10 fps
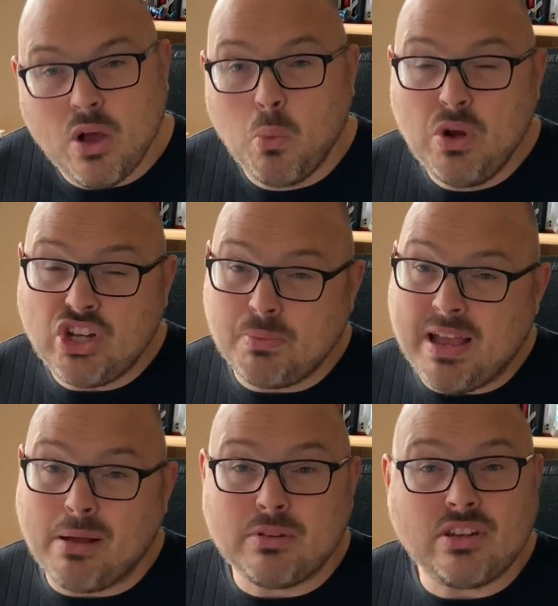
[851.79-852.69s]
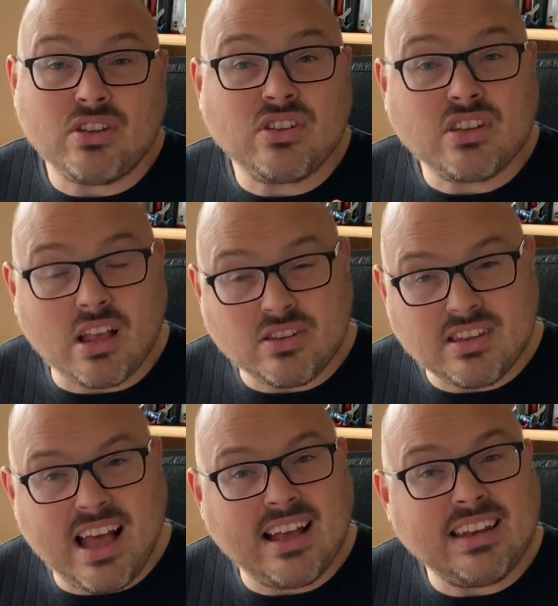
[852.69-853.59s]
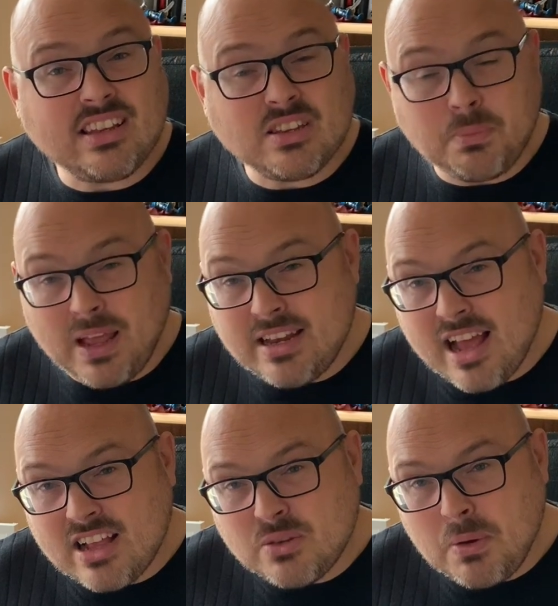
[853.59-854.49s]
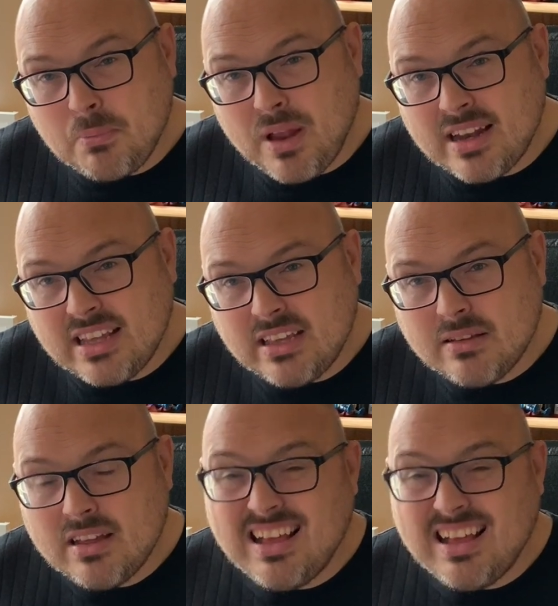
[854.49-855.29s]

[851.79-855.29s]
We should be able to discuss that and explain that in sprint planning,